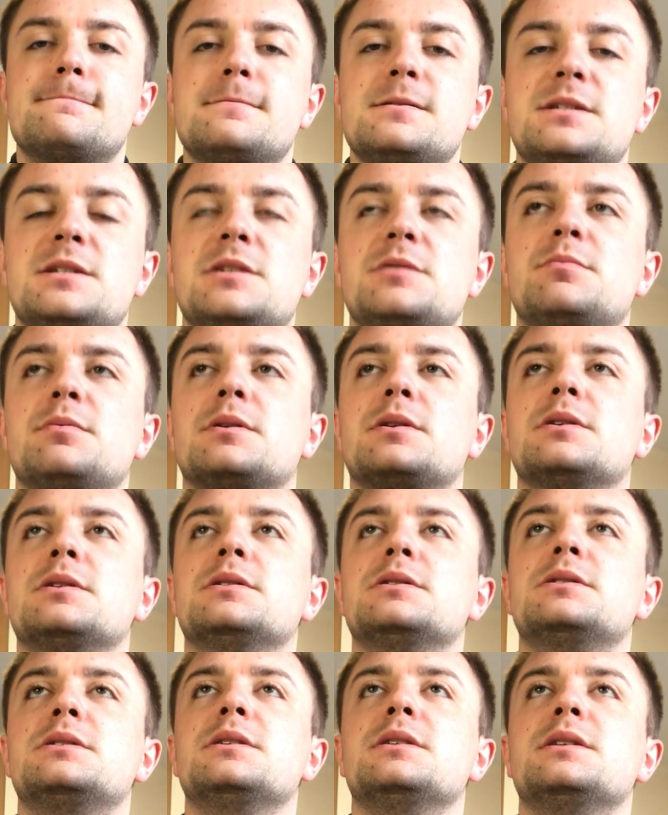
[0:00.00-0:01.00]
This is
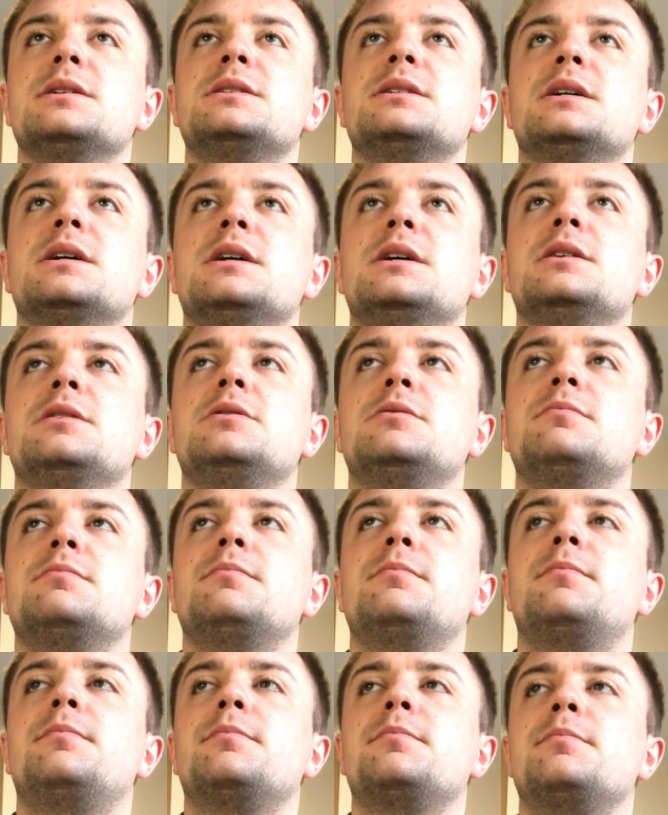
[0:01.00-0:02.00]
because at this age
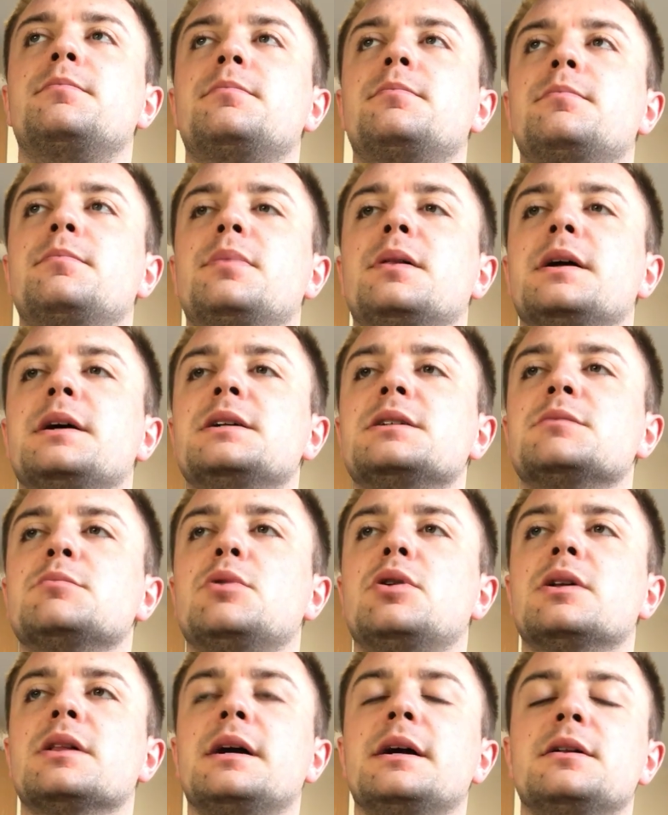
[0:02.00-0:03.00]
players are
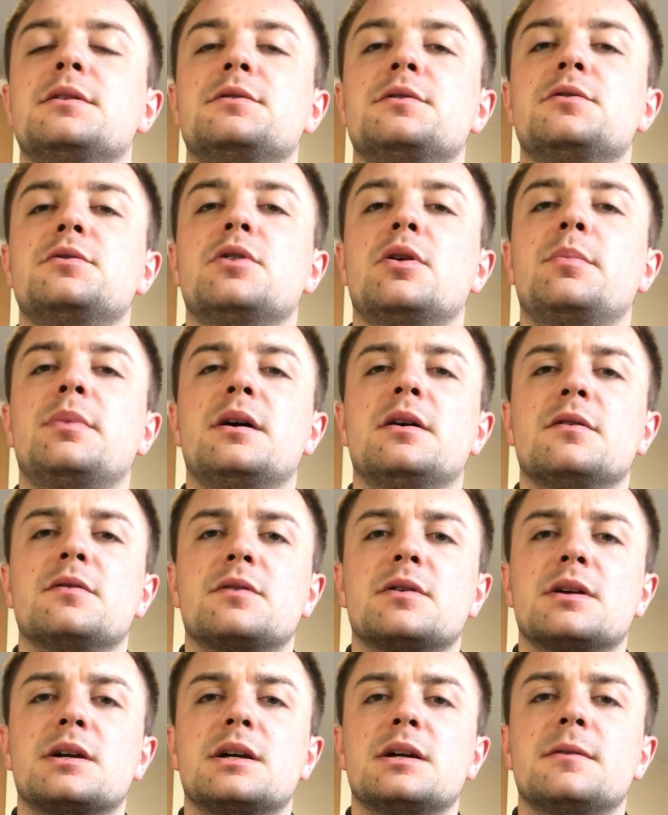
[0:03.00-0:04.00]
more likely to drop out of
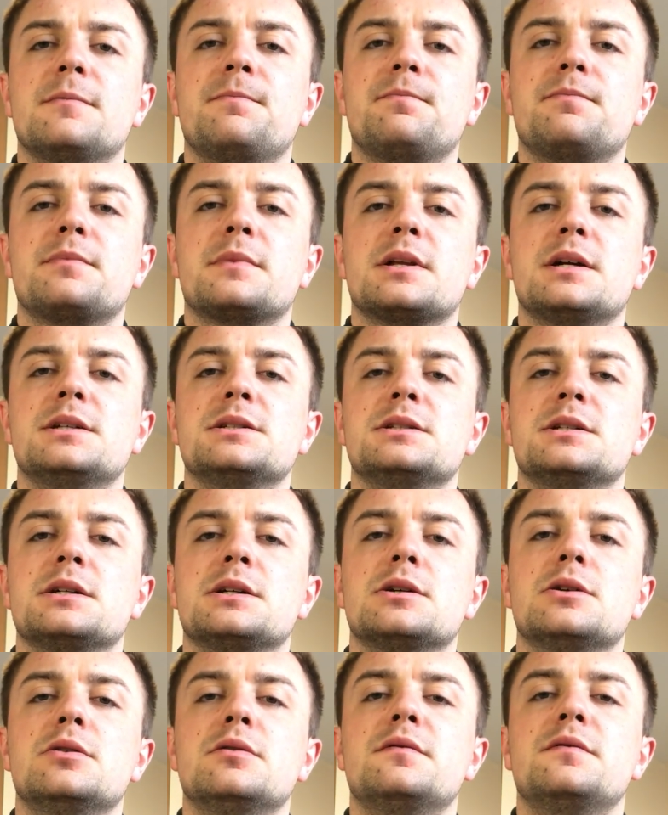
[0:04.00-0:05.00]
cricket as they
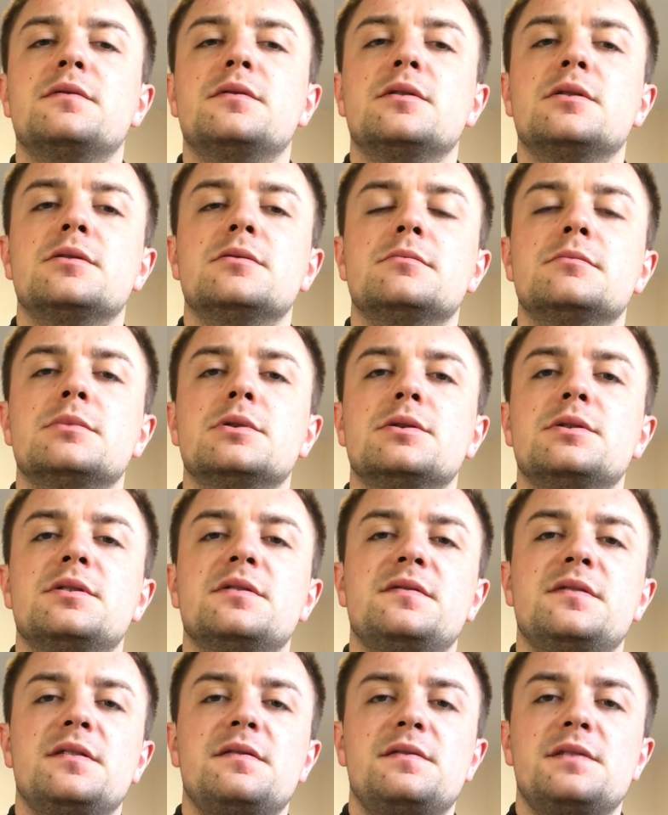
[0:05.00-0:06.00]
go from
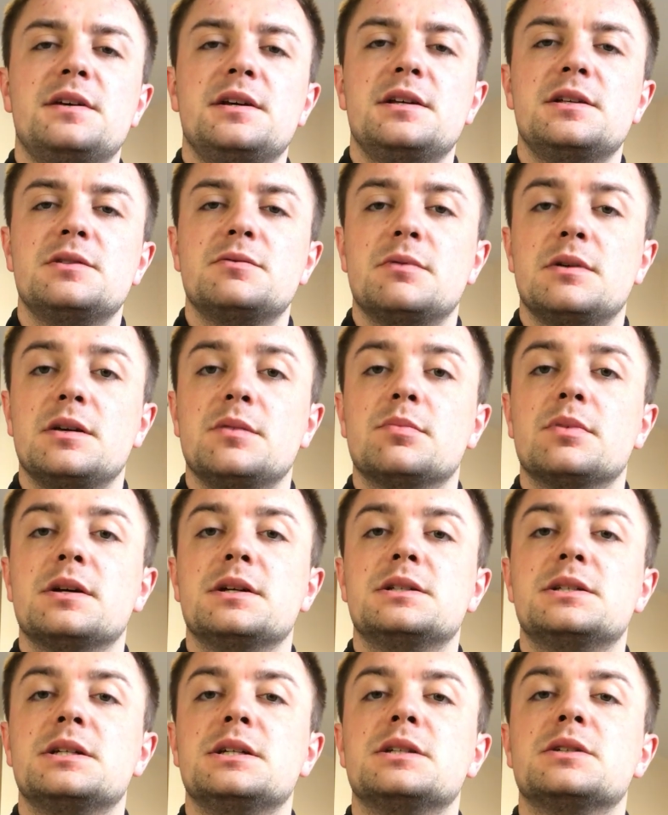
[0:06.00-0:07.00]
under-15s where you play
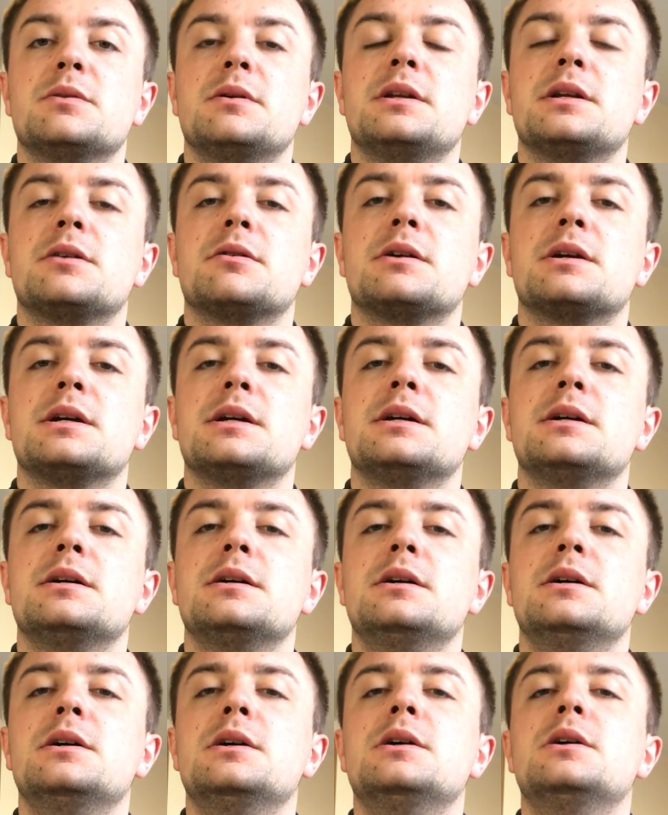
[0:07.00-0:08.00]
T20 cricket
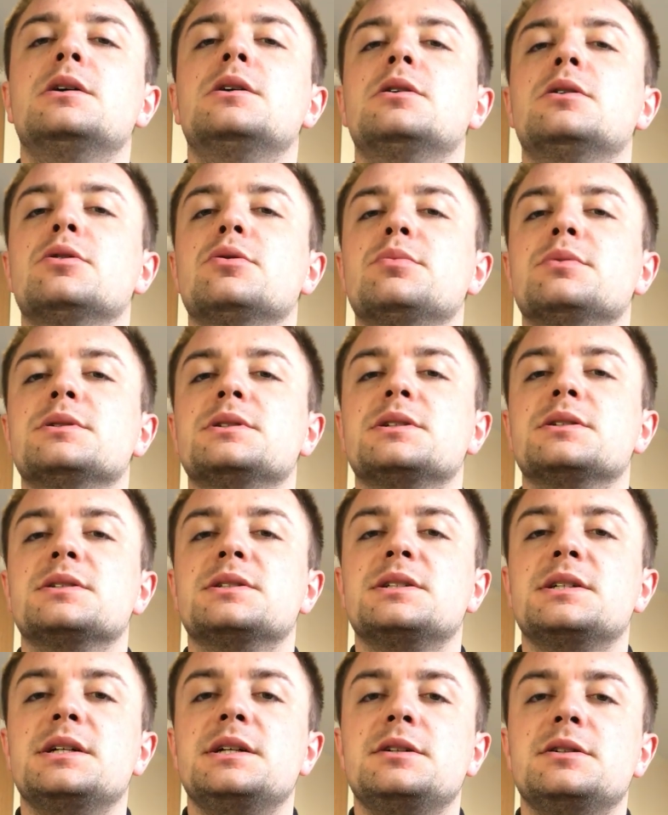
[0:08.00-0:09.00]
up until
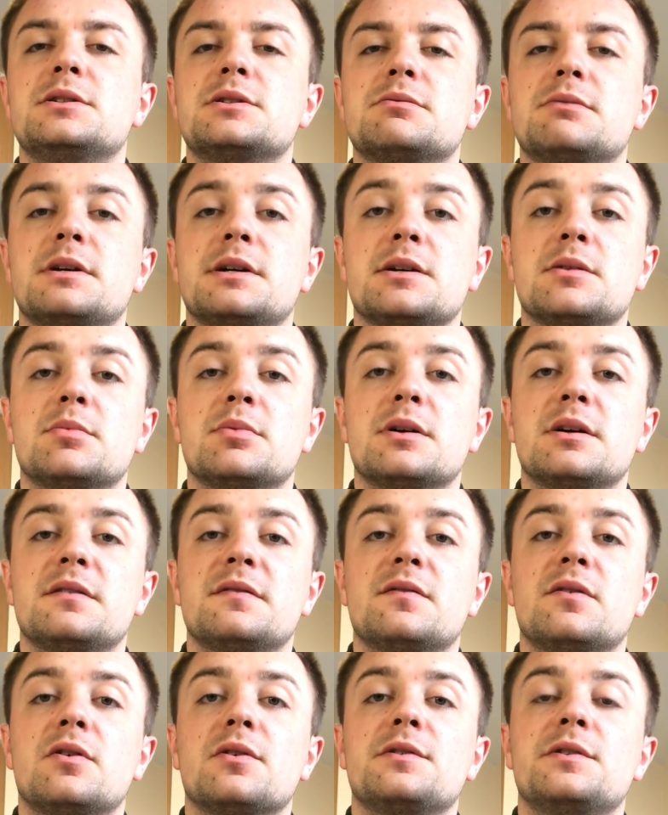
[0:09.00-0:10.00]
seniors where you play
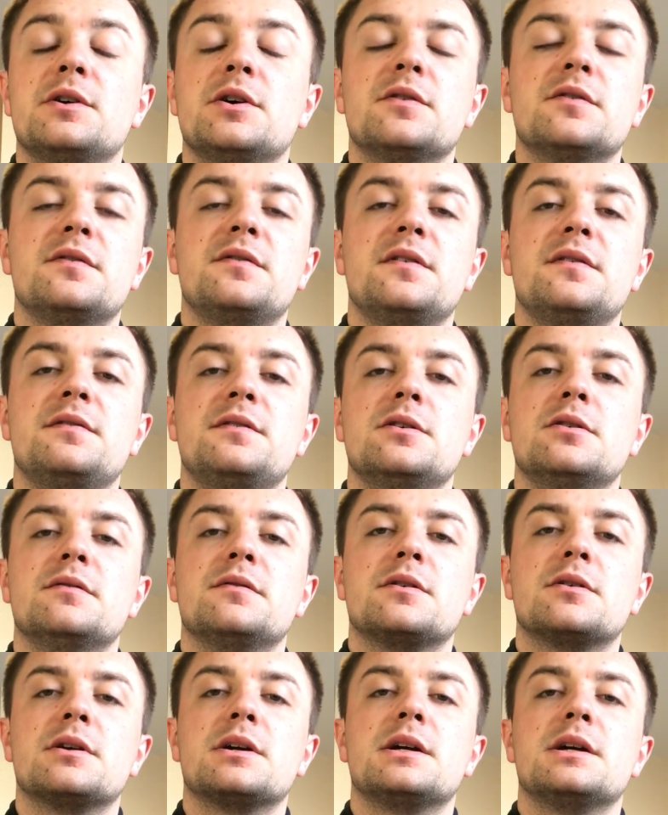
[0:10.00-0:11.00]
40 over 50
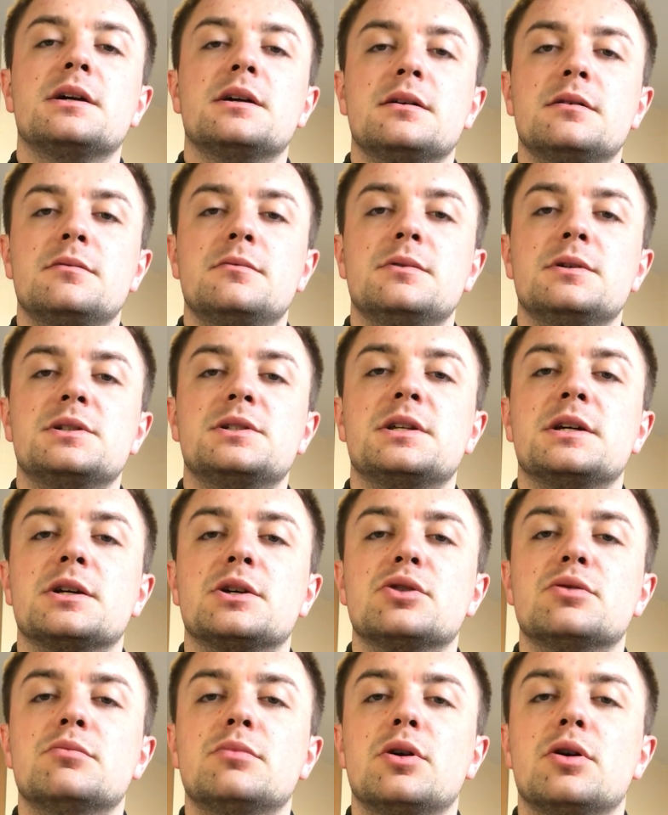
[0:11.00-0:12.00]
over cricket, which
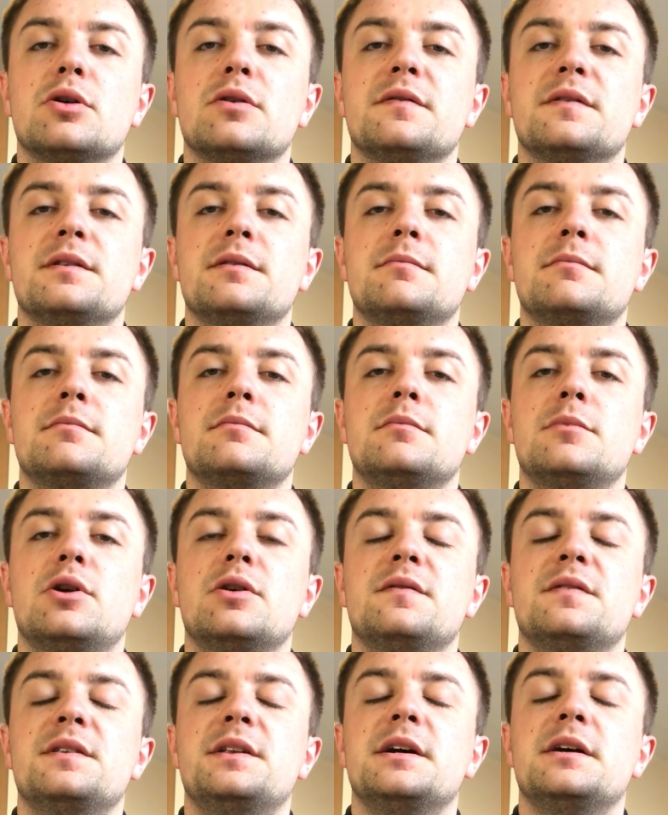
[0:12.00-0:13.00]
take up more of
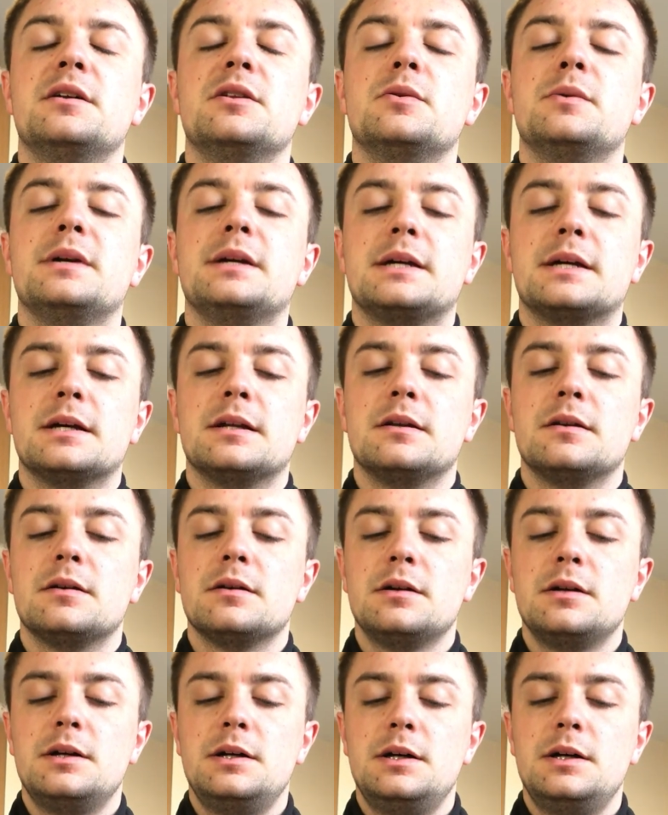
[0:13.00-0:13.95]
a day at the weekend,